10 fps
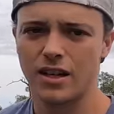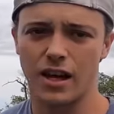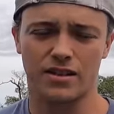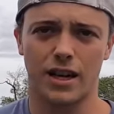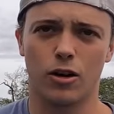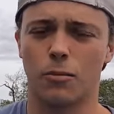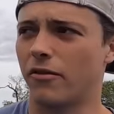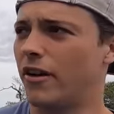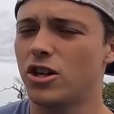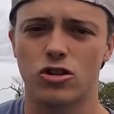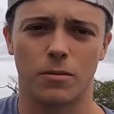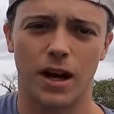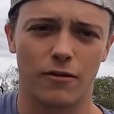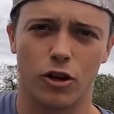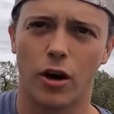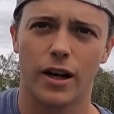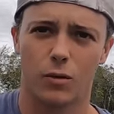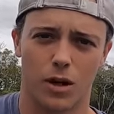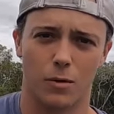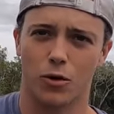Yeah, I sound all professional, but I have no
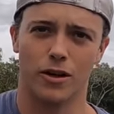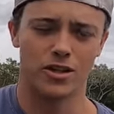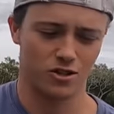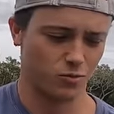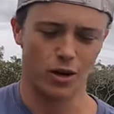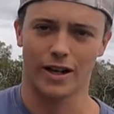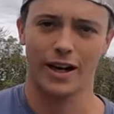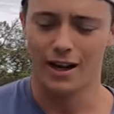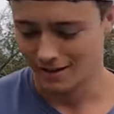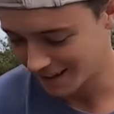idea what I'm doing. It's just working out.